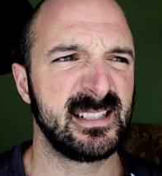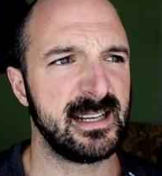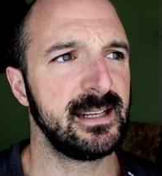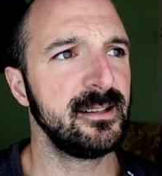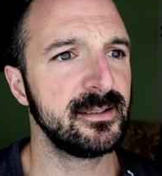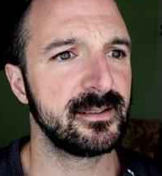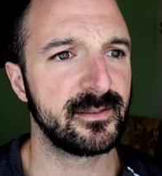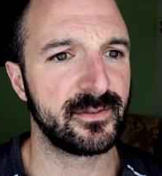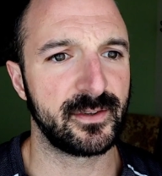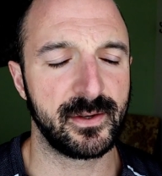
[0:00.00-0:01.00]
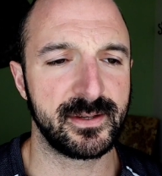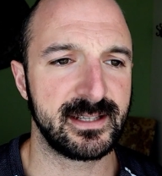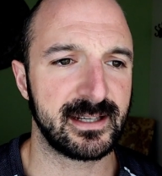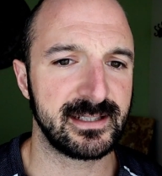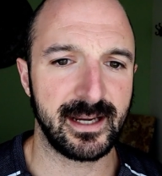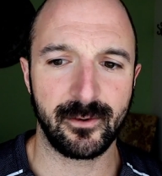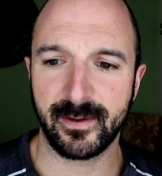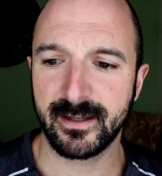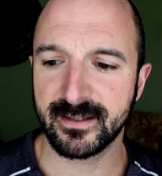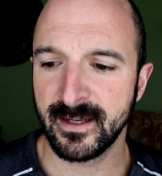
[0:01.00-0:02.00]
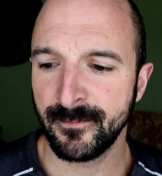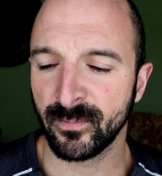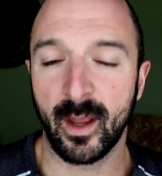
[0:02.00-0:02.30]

did for those six to eight weeks,